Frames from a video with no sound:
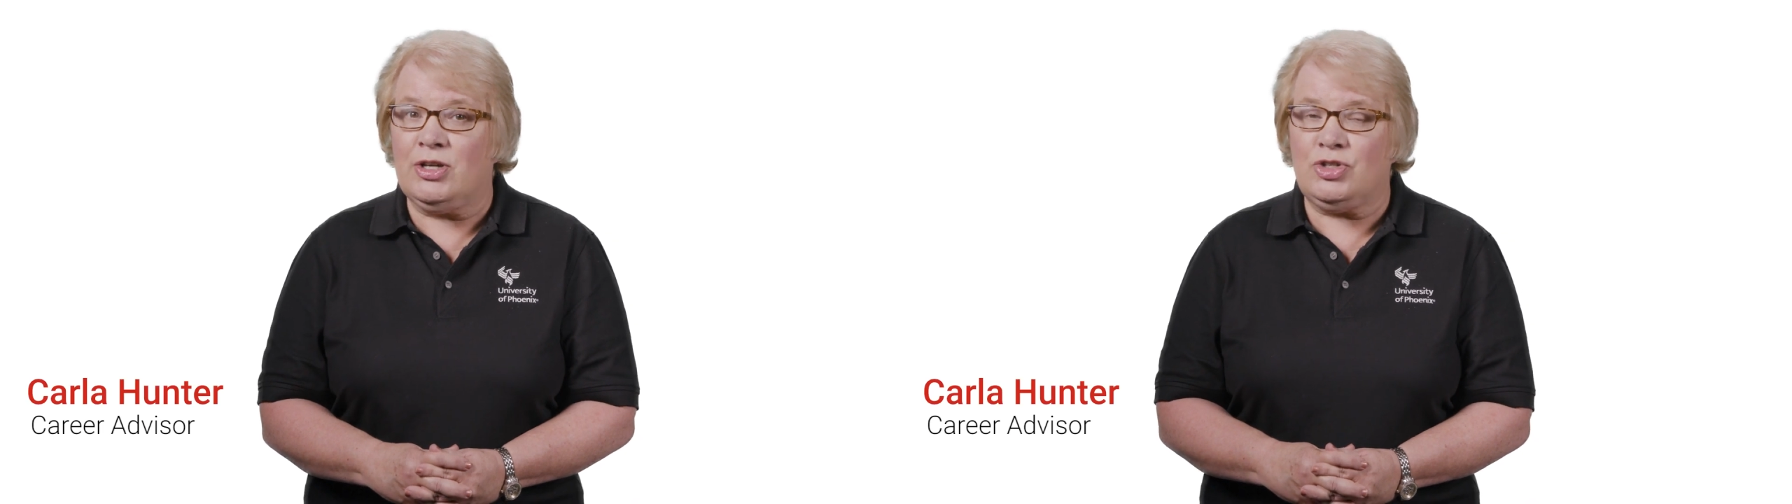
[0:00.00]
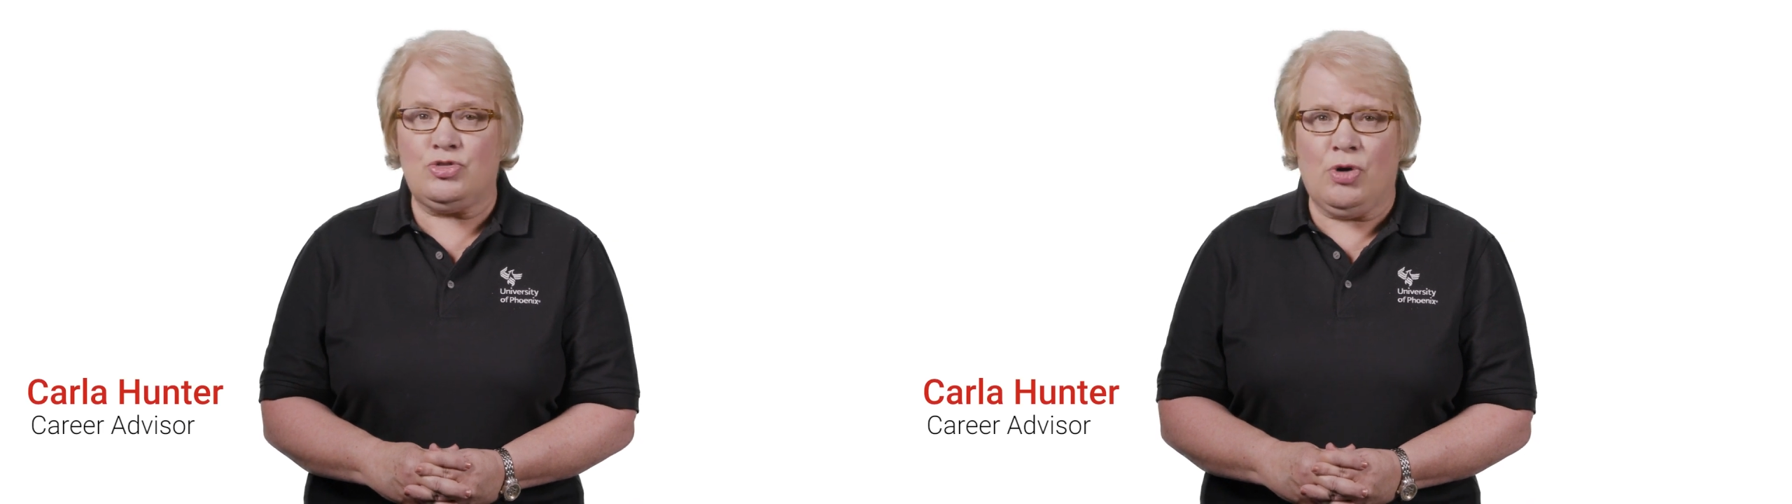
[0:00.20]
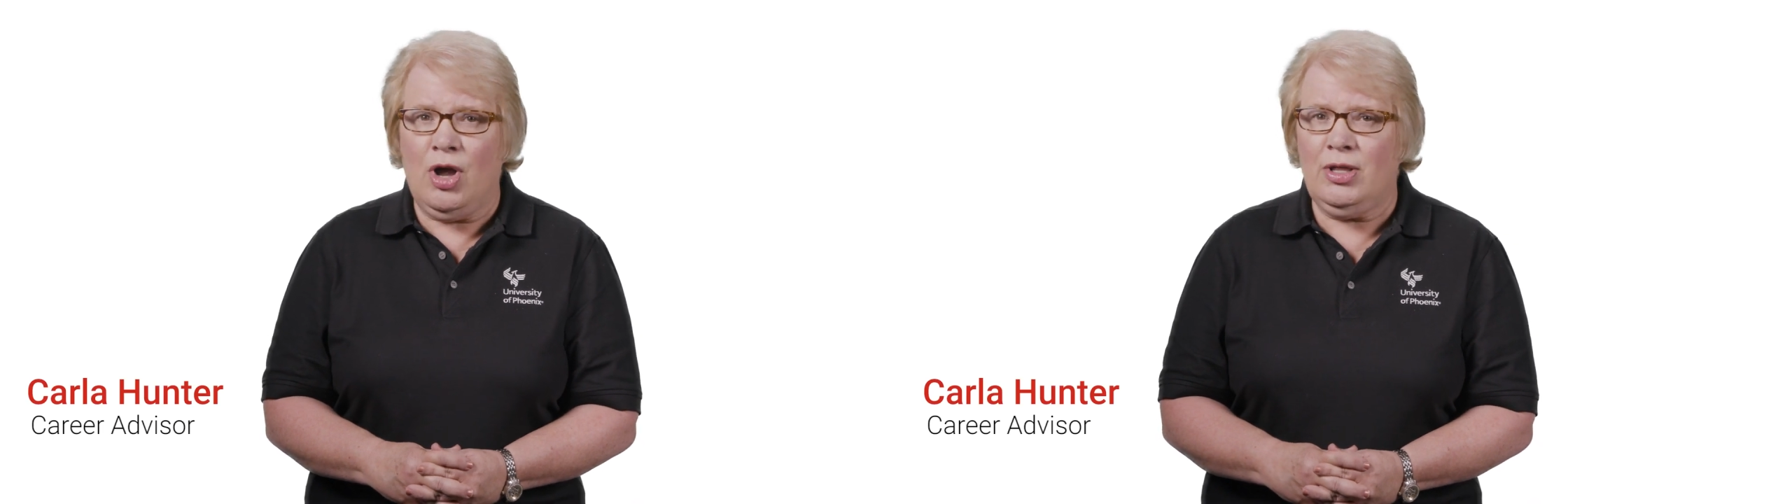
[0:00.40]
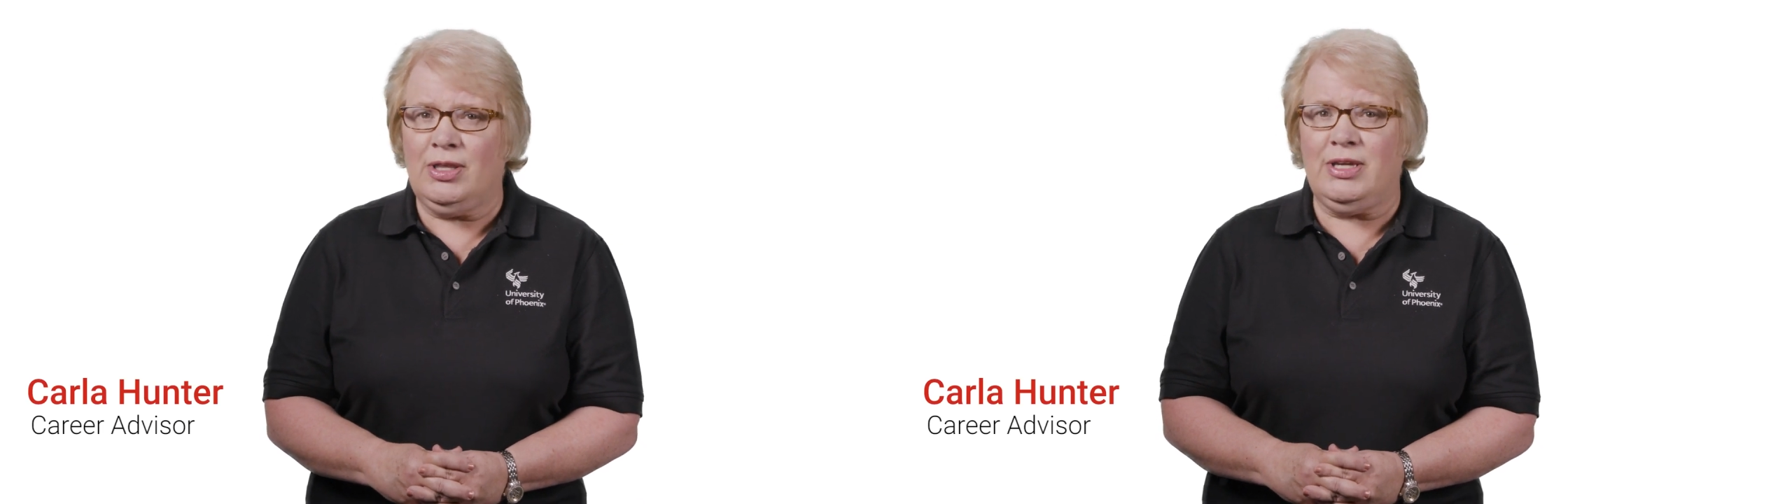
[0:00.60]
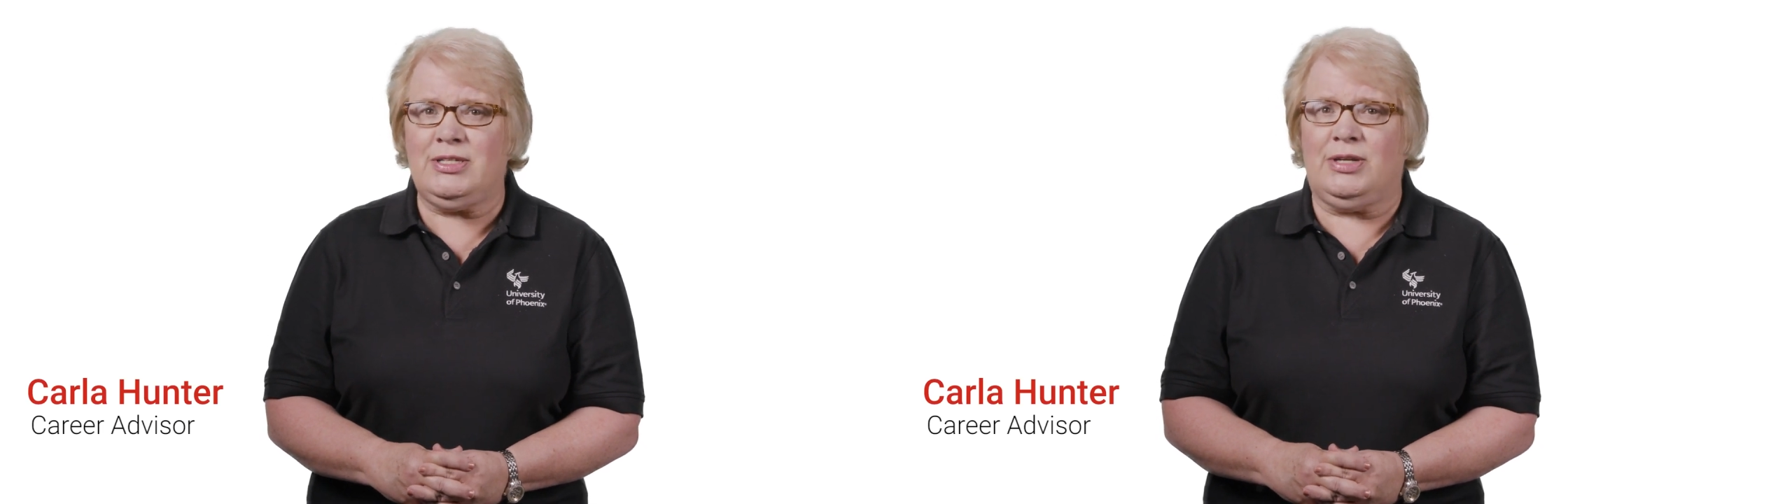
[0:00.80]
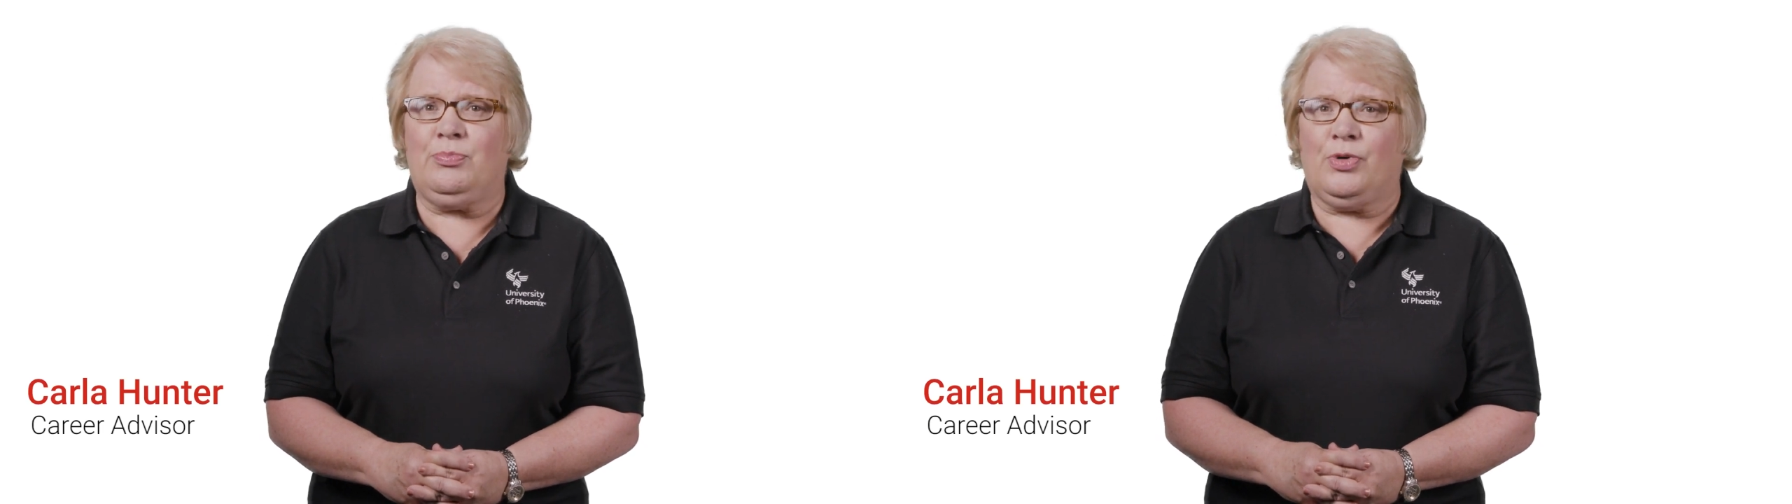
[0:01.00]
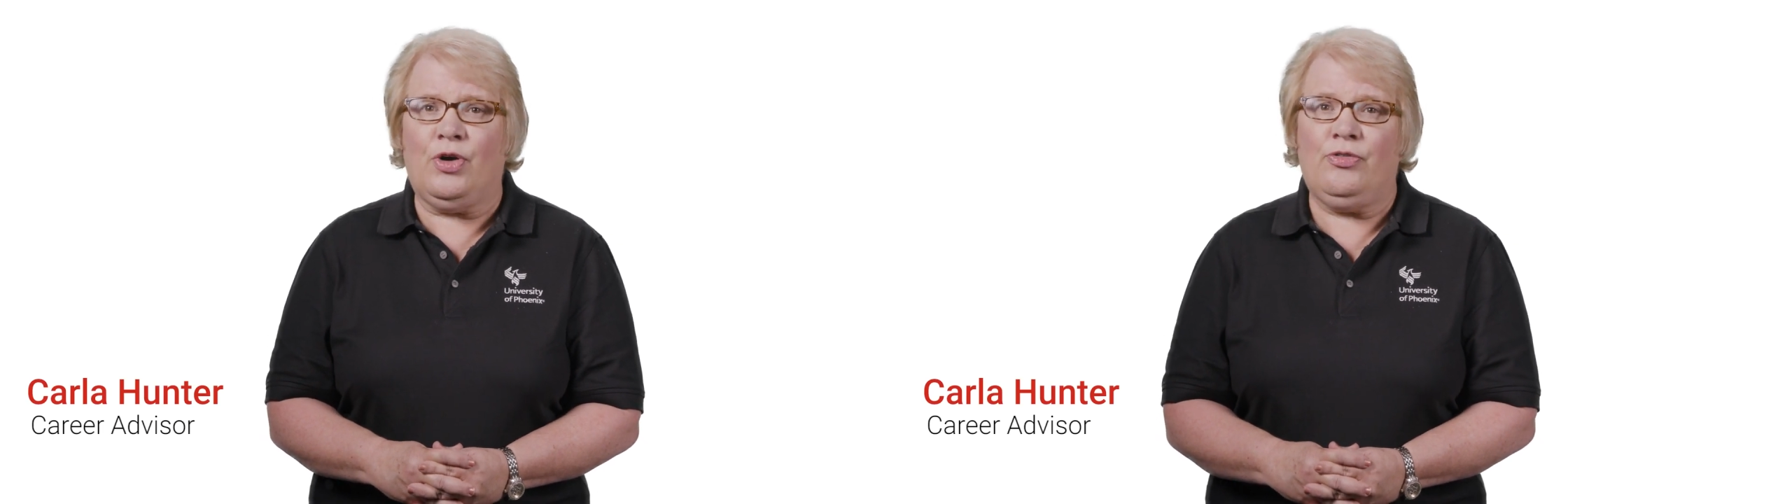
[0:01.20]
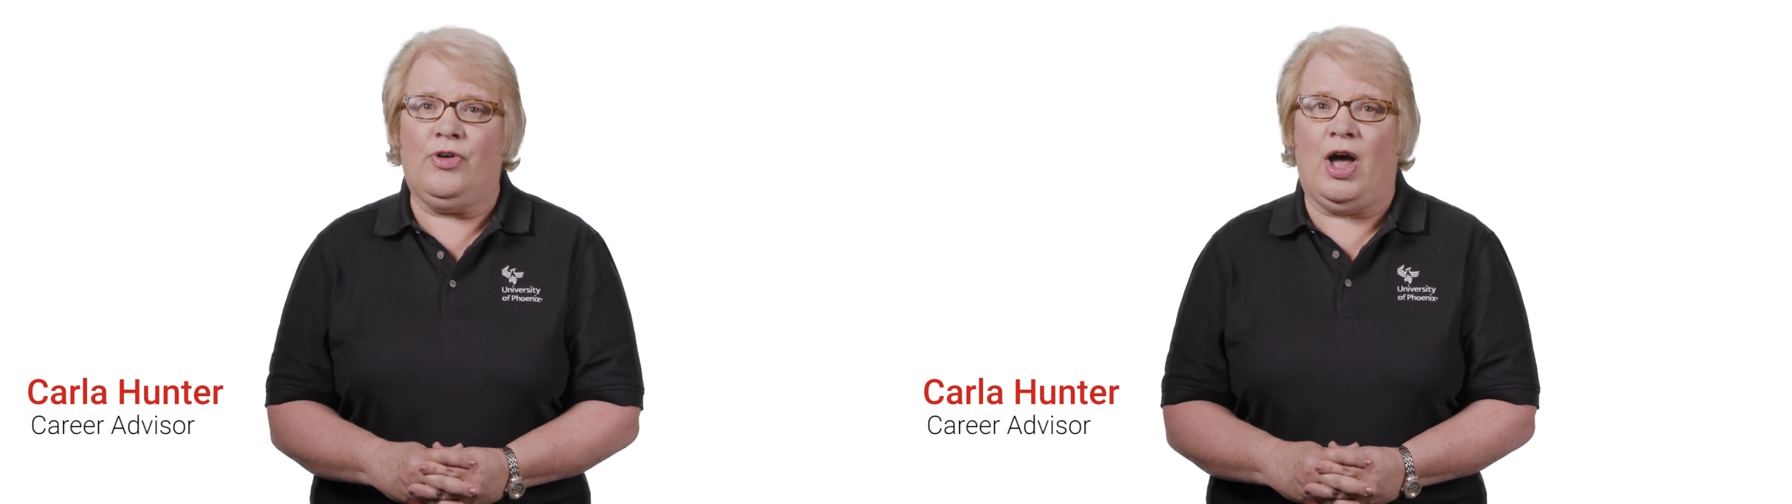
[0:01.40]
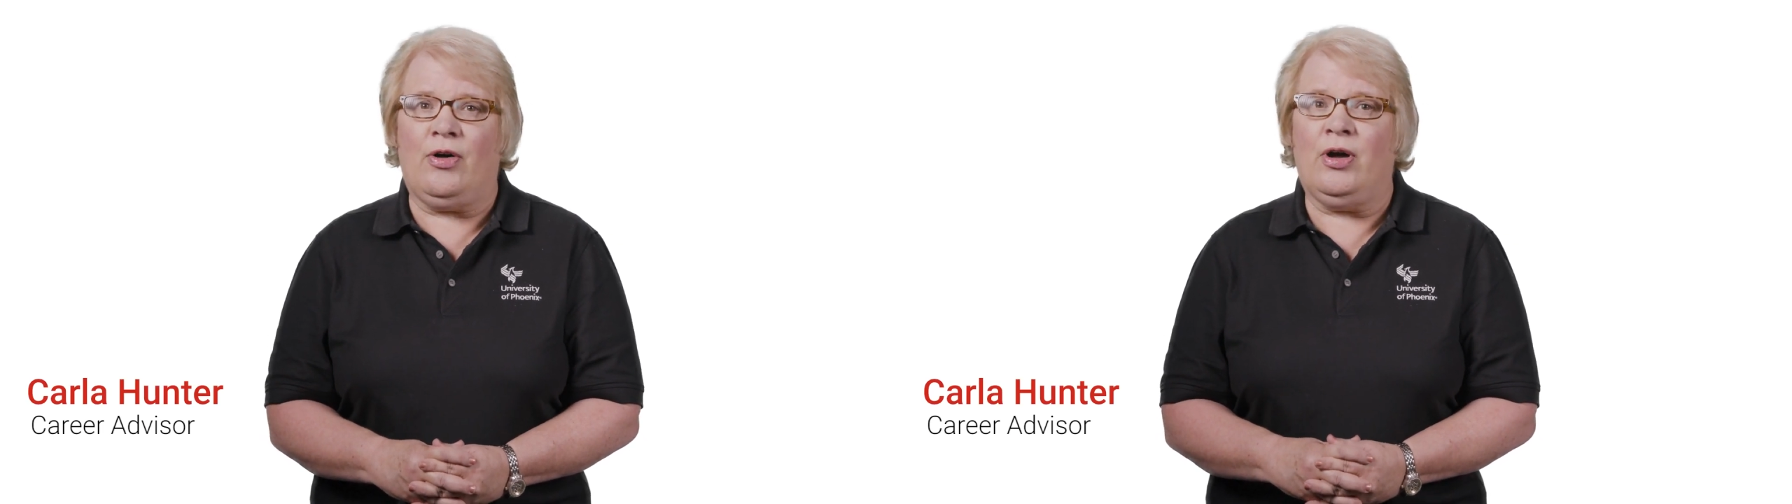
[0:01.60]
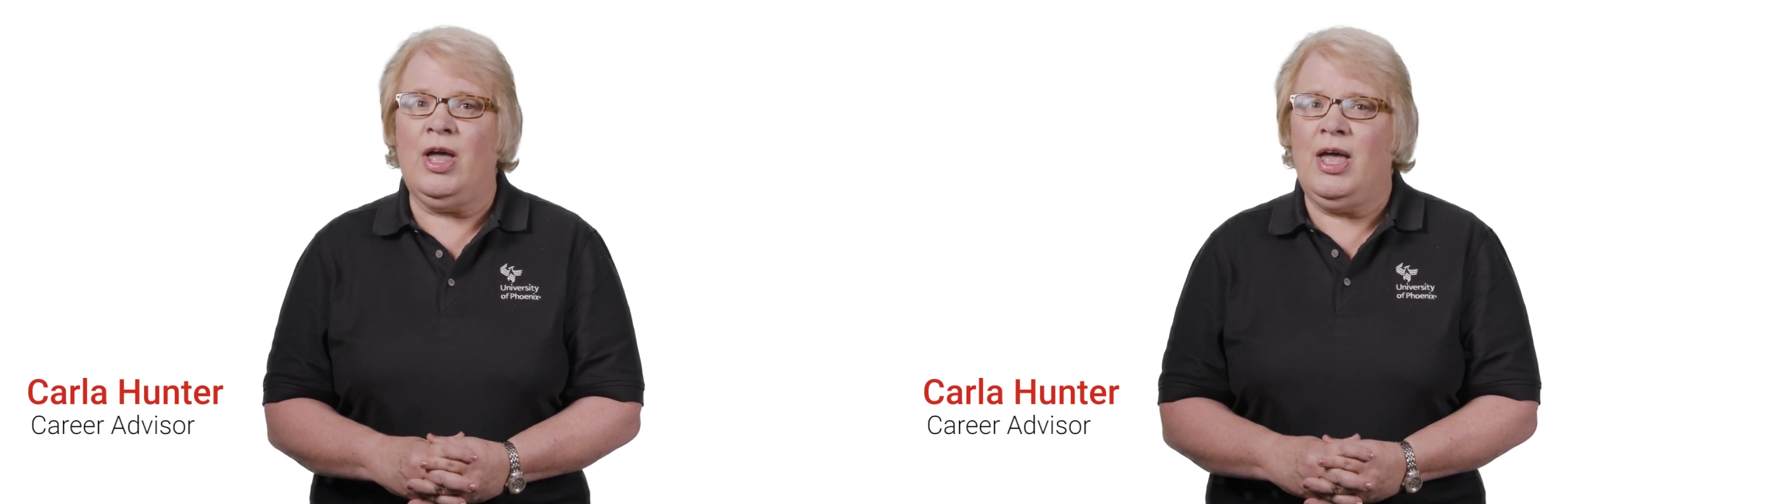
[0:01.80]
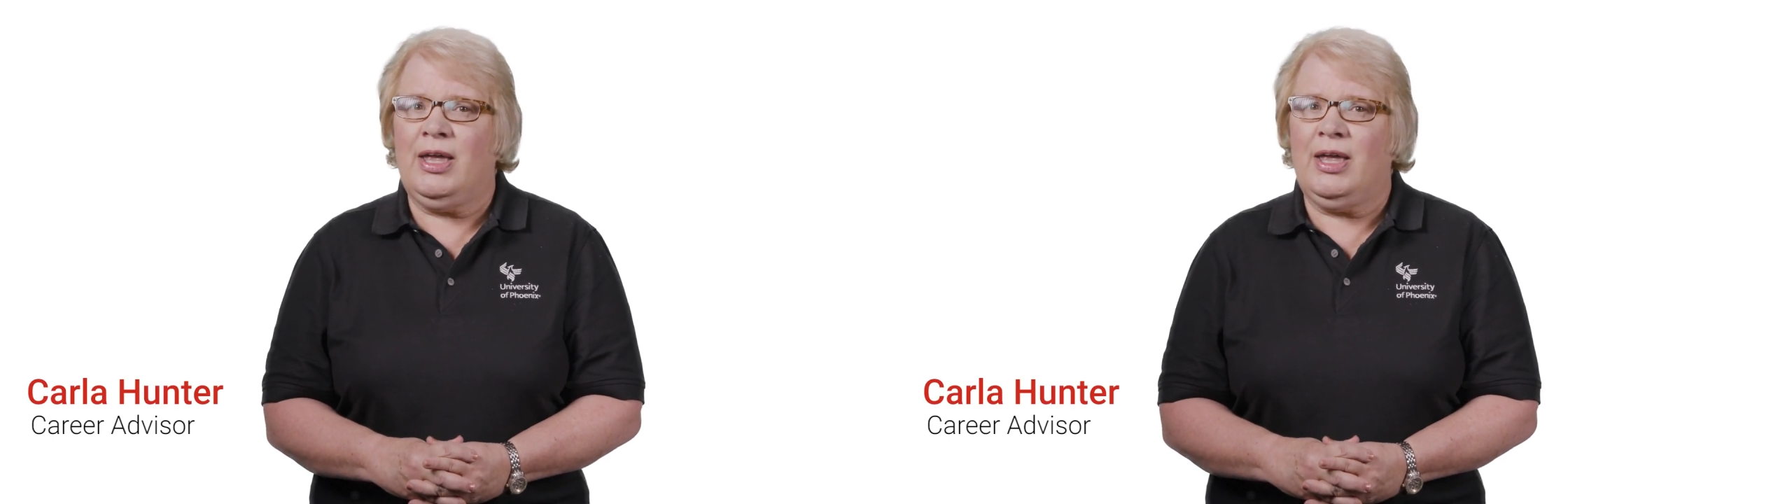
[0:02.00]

a strong LinkedIn profile